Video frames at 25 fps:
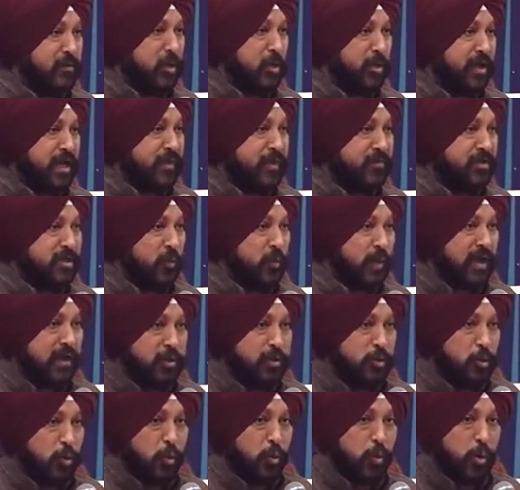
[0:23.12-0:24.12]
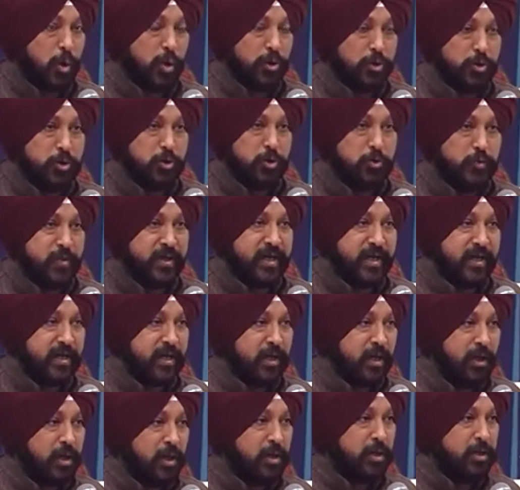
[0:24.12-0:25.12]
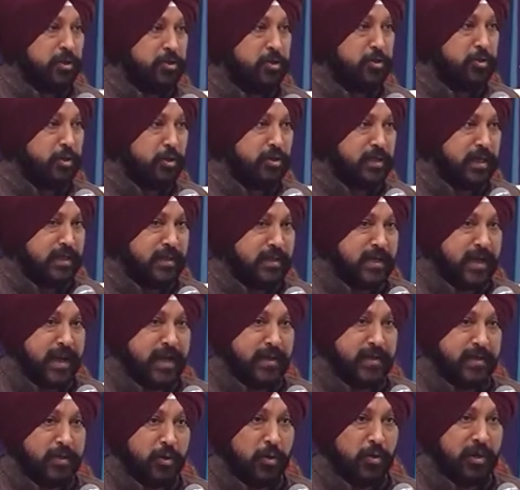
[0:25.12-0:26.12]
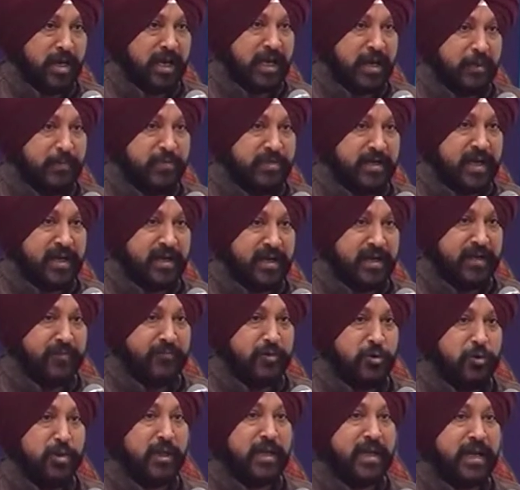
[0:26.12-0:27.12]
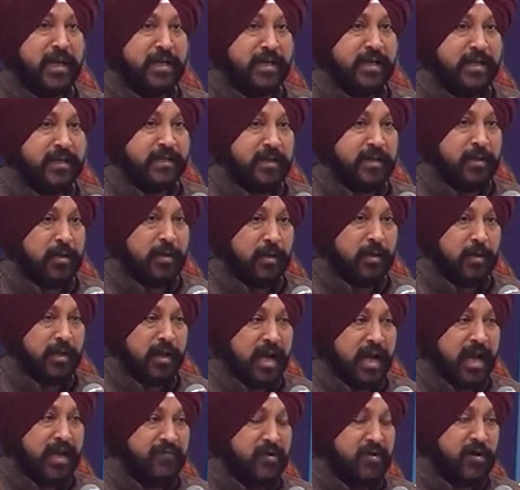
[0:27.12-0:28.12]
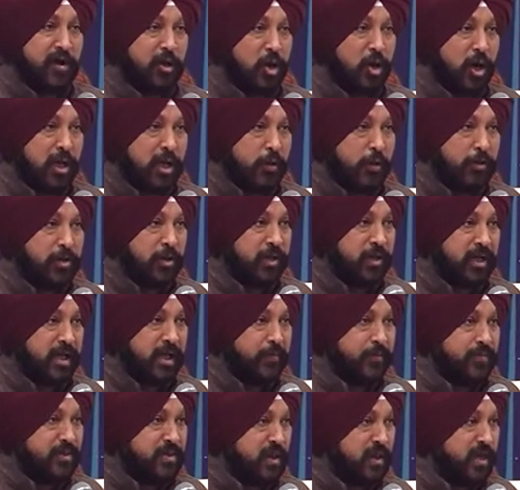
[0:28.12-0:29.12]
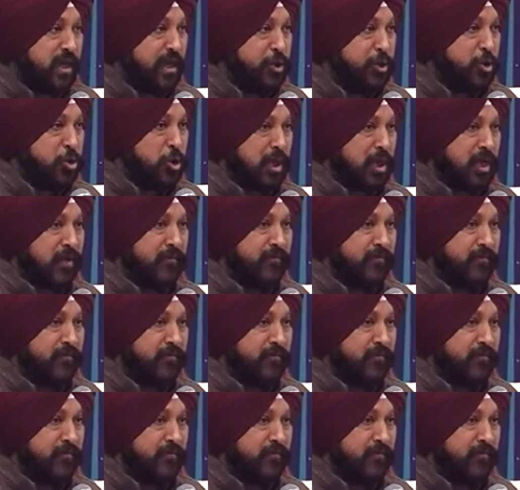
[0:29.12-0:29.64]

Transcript: up your names. The ones who want to speak, should you just write your names and give to the ladies, and we'll call out your names, and you should